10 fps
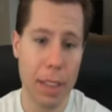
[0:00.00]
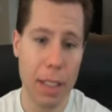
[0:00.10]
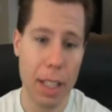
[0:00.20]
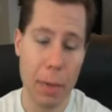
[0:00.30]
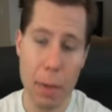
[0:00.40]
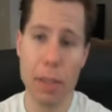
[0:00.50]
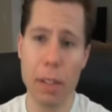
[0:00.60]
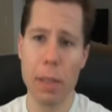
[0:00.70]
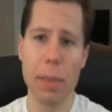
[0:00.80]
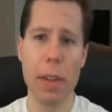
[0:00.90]
It was
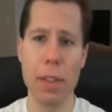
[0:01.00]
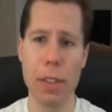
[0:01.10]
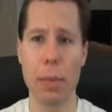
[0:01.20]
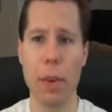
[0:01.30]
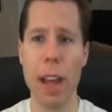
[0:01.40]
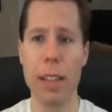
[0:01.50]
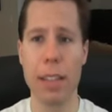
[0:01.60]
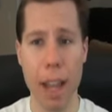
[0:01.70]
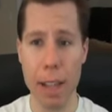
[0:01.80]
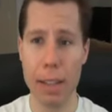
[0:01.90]
a little bit of a
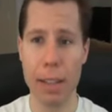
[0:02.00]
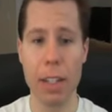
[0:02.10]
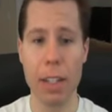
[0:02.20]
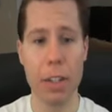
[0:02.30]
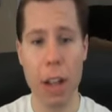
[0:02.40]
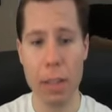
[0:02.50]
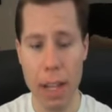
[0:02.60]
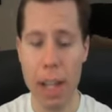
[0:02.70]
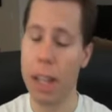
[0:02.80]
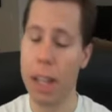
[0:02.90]
surprise not to see John
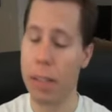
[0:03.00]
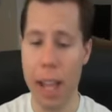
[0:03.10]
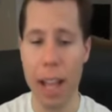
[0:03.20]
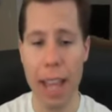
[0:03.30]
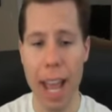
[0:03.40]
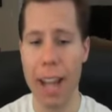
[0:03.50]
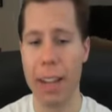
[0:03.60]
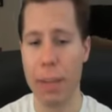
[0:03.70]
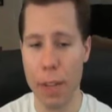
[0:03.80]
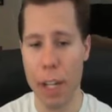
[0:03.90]
Cena. Instead, they had
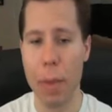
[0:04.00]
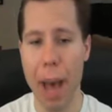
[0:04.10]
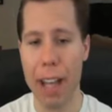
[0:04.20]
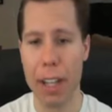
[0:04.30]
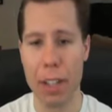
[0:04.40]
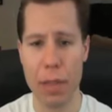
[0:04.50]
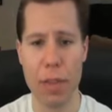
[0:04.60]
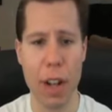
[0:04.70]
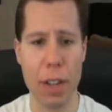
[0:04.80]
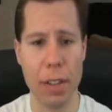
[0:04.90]
a video package of
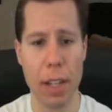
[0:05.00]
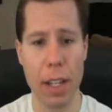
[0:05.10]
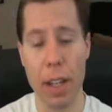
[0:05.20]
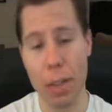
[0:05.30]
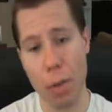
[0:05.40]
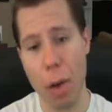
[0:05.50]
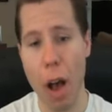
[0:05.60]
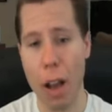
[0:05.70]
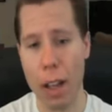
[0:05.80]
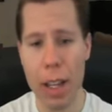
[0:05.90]
John Cena and The
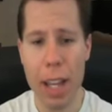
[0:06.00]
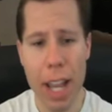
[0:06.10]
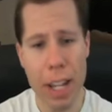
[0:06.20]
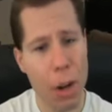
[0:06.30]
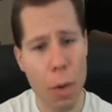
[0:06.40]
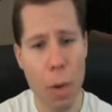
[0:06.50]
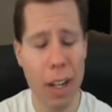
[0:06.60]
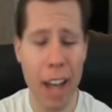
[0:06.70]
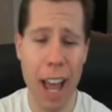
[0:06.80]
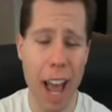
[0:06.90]
Rock. And you know
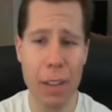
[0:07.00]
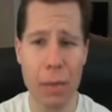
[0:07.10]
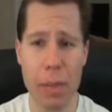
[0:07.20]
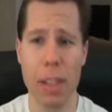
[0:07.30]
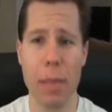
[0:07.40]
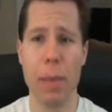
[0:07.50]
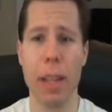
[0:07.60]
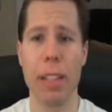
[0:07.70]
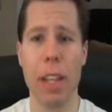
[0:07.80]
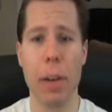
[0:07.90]
what? I don't see a
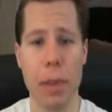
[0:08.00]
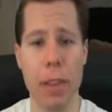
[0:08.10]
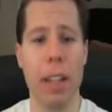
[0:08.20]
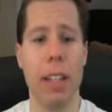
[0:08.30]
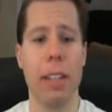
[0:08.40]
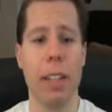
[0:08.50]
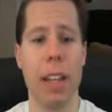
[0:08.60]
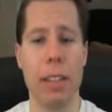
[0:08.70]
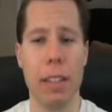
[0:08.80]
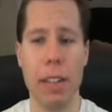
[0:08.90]
big deal with it.
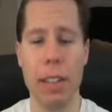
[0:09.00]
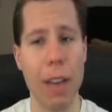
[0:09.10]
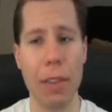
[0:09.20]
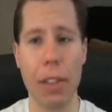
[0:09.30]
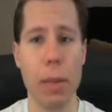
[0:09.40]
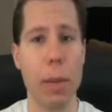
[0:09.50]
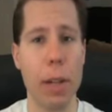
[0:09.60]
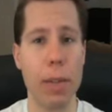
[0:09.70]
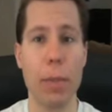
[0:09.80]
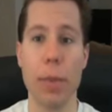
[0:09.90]
It's good to have a little bit
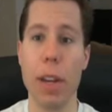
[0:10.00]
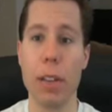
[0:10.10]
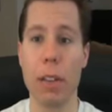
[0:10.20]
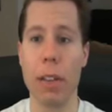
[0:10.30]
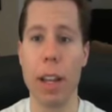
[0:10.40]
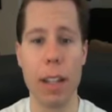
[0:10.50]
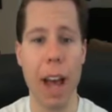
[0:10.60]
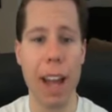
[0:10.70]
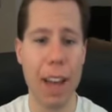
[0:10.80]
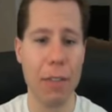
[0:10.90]
of a breather and
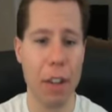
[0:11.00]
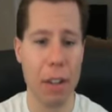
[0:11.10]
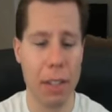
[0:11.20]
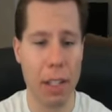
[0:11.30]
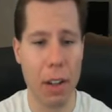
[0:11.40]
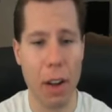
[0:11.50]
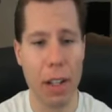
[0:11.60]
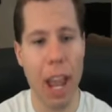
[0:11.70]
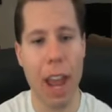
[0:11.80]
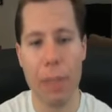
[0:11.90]
not have John Cena
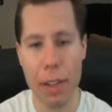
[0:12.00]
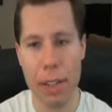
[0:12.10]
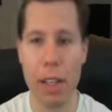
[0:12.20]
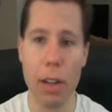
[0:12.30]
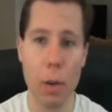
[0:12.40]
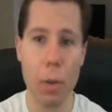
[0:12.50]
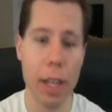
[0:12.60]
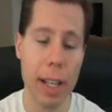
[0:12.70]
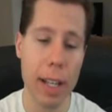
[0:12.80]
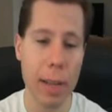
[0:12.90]
on every single
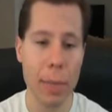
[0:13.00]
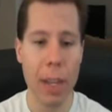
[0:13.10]
week.